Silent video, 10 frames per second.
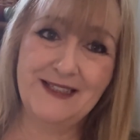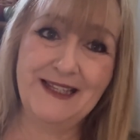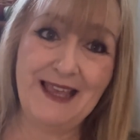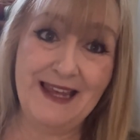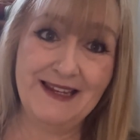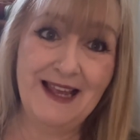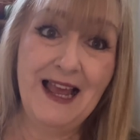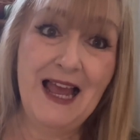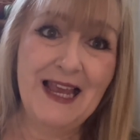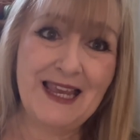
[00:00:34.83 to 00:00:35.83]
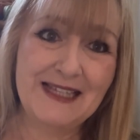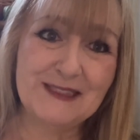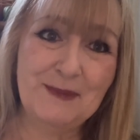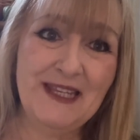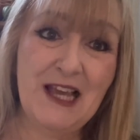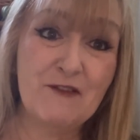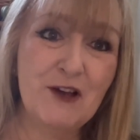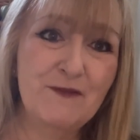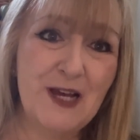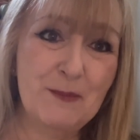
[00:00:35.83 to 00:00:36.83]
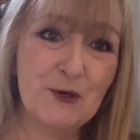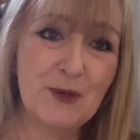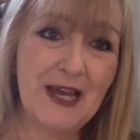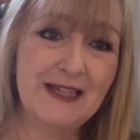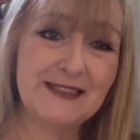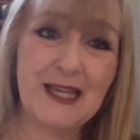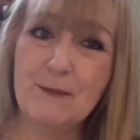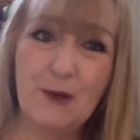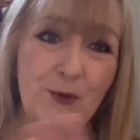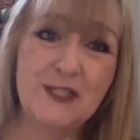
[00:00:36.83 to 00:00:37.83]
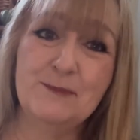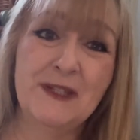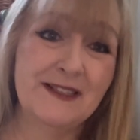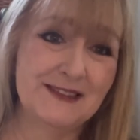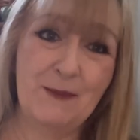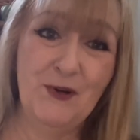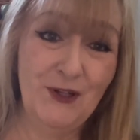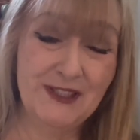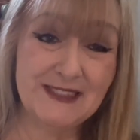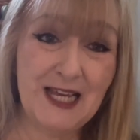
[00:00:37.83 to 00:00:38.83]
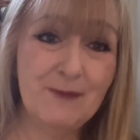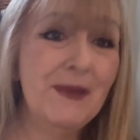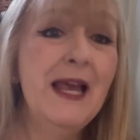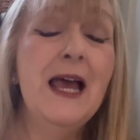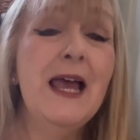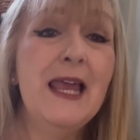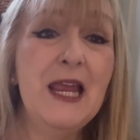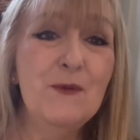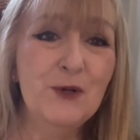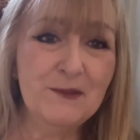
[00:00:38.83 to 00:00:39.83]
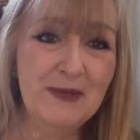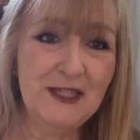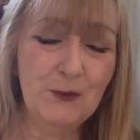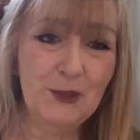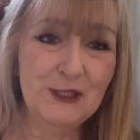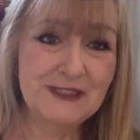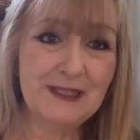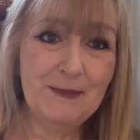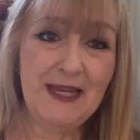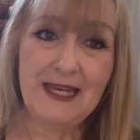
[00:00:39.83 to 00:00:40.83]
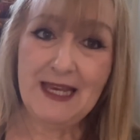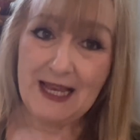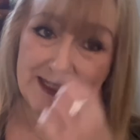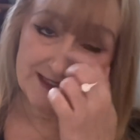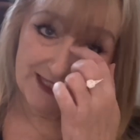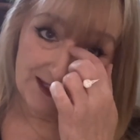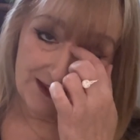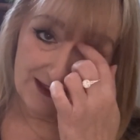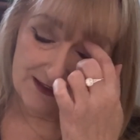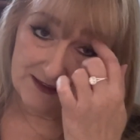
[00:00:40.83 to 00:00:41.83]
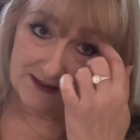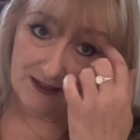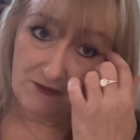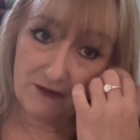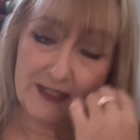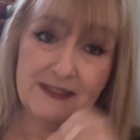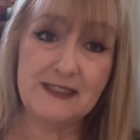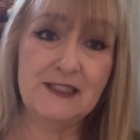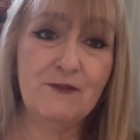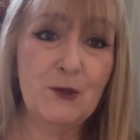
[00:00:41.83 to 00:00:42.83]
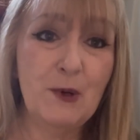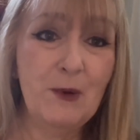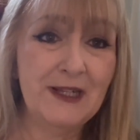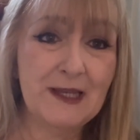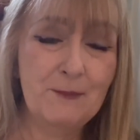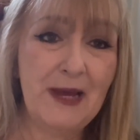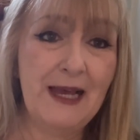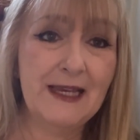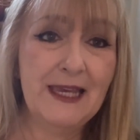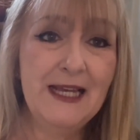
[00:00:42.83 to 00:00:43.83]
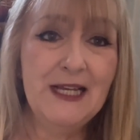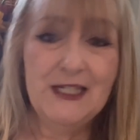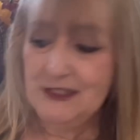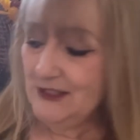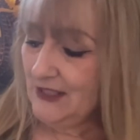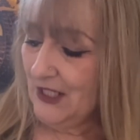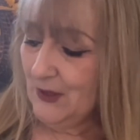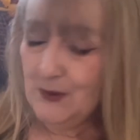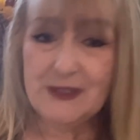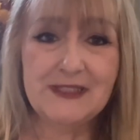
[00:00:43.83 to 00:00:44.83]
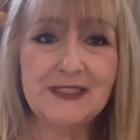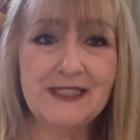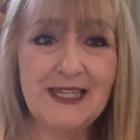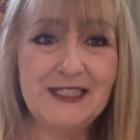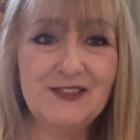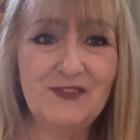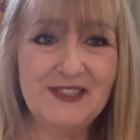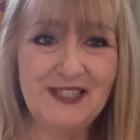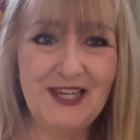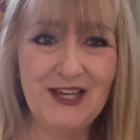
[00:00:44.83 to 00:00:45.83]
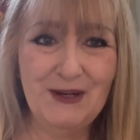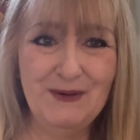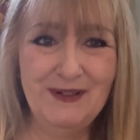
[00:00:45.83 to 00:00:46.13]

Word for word: again, can't speak. I've got fibro, guys. I get my words muddled up all the time. It would mean the world to me. And if you're an existing viewer, welcome back. So today's video...